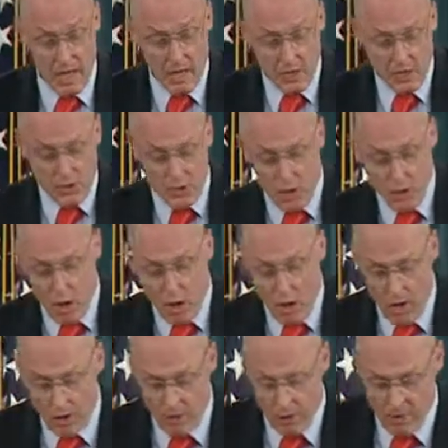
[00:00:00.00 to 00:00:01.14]
The new law
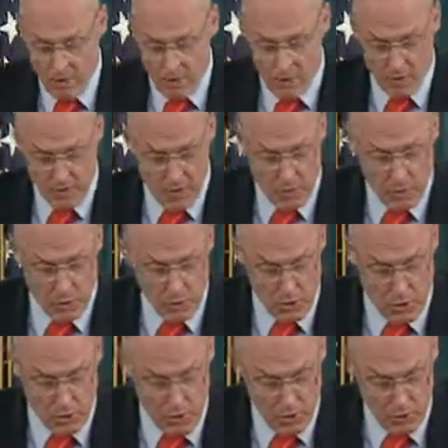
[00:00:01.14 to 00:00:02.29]
also gives the Federal
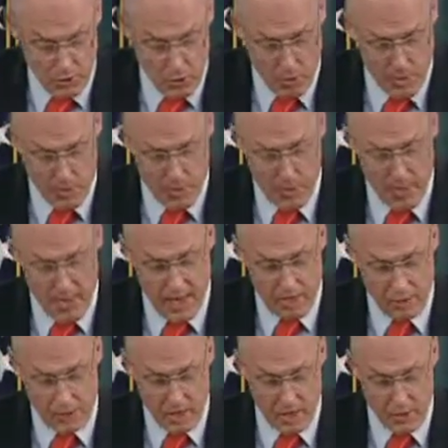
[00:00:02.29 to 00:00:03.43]
Reserve the authority to pay
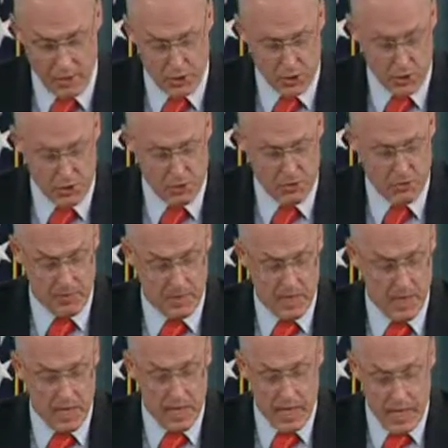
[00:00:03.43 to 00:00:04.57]
interest on reserves
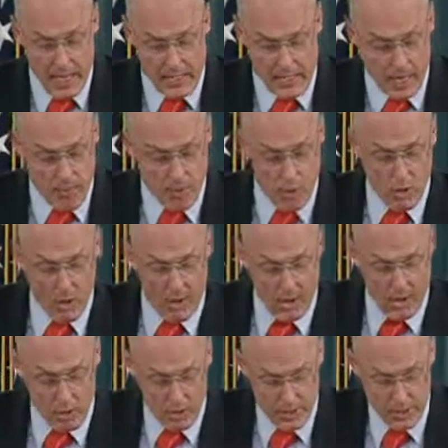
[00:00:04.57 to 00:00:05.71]
and temporarily
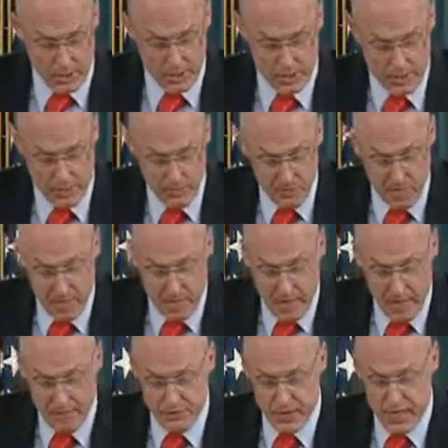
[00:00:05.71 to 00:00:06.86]
increases
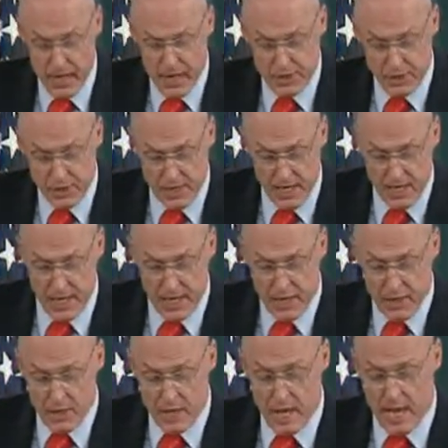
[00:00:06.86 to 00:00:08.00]
FDIC and
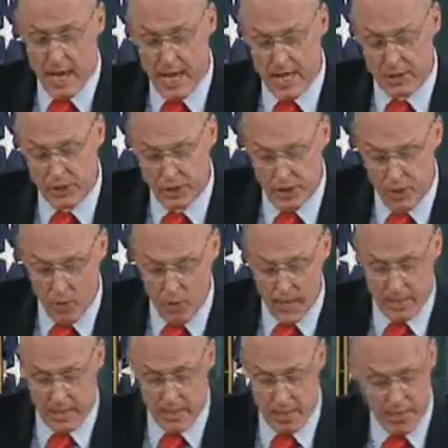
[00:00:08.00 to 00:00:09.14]
NCUA
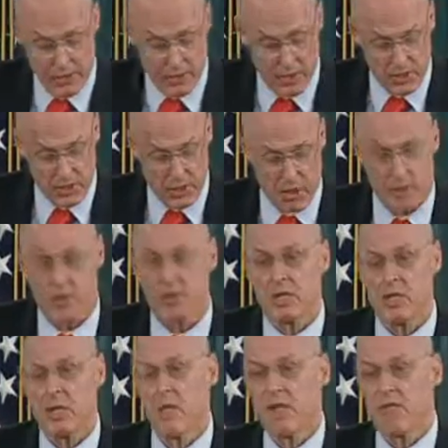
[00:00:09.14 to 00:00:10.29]
deposit insurance
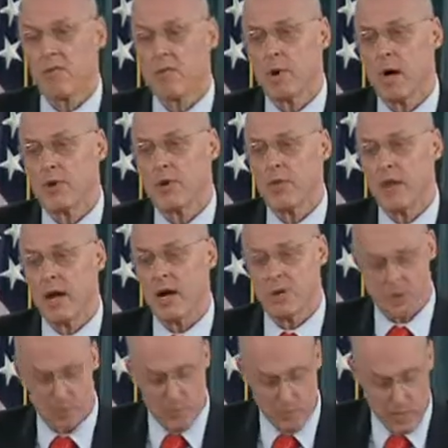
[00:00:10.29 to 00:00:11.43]
from
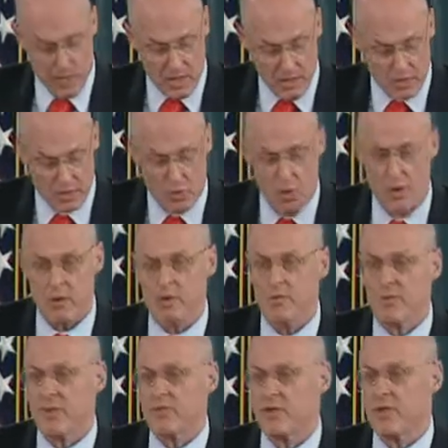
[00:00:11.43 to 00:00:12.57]
$100,000 to
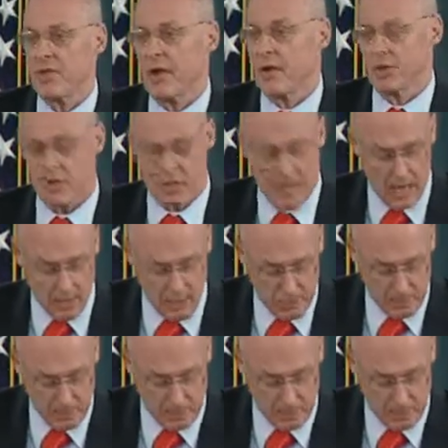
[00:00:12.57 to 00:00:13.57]
$250,000.